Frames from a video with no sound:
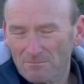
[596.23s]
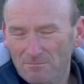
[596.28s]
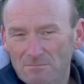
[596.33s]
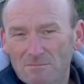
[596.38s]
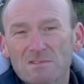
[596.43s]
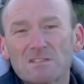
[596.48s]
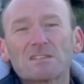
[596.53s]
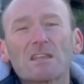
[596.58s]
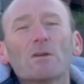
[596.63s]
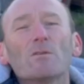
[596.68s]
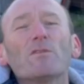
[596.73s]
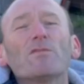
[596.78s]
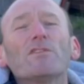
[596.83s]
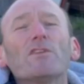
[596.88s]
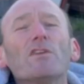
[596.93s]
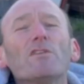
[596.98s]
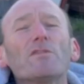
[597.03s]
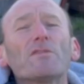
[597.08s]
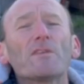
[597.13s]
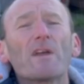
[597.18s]
So if
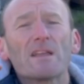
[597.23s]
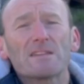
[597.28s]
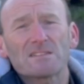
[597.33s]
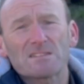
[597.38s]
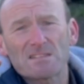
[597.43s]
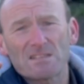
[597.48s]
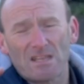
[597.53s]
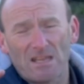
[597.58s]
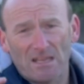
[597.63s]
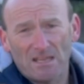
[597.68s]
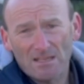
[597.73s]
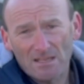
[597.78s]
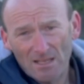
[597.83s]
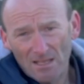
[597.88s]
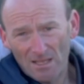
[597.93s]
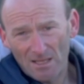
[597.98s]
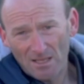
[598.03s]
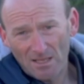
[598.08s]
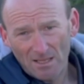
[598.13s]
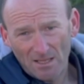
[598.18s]
you fancy
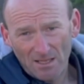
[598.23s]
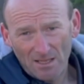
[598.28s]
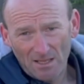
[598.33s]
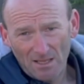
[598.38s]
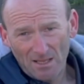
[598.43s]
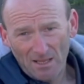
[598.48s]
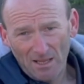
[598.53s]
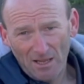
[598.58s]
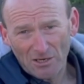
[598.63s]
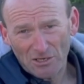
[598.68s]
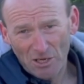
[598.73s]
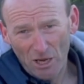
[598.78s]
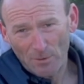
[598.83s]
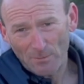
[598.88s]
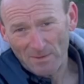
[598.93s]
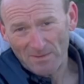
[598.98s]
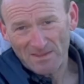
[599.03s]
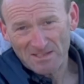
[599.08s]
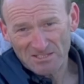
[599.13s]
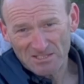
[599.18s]
a
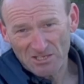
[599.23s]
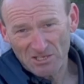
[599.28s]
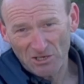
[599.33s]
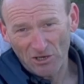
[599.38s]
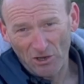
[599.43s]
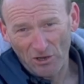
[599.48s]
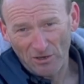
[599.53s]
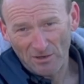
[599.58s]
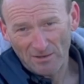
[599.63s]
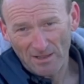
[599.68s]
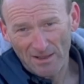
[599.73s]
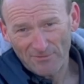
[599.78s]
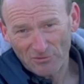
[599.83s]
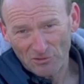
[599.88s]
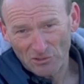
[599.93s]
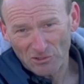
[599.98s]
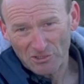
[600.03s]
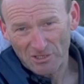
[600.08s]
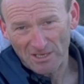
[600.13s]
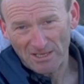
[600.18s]
go in this car, have
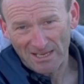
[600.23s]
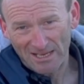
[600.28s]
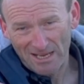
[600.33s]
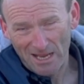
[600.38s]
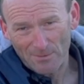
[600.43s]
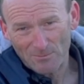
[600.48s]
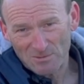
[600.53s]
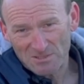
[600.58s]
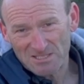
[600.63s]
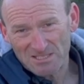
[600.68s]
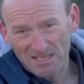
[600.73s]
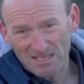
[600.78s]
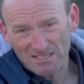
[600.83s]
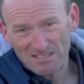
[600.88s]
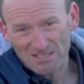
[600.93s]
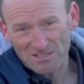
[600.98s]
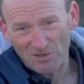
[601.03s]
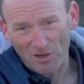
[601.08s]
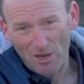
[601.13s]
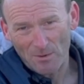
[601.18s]
a look at it, come and see
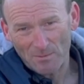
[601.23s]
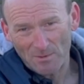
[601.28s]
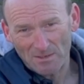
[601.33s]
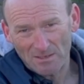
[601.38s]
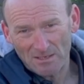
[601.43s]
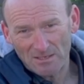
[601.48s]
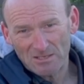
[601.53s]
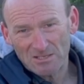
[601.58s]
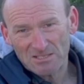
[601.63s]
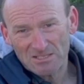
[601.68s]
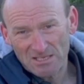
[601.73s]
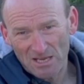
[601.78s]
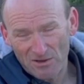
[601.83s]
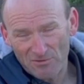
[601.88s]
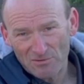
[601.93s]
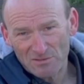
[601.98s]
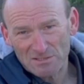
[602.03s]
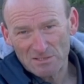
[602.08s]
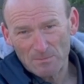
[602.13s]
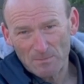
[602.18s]
Simon, and you're
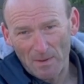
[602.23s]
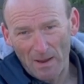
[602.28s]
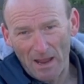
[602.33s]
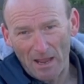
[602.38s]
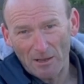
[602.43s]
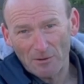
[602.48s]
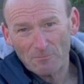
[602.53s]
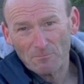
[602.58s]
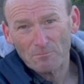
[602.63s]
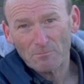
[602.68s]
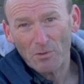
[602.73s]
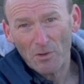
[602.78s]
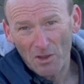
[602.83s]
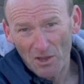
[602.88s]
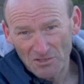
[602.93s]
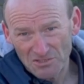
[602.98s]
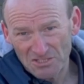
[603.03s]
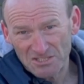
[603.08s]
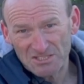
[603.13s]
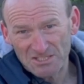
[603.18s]
serious about
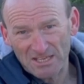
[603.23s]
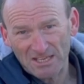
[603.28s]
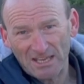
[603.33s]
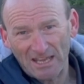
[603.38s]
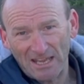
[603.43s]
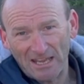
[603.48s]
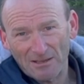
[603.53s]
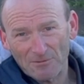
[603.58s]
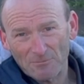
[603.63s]
purchasing it,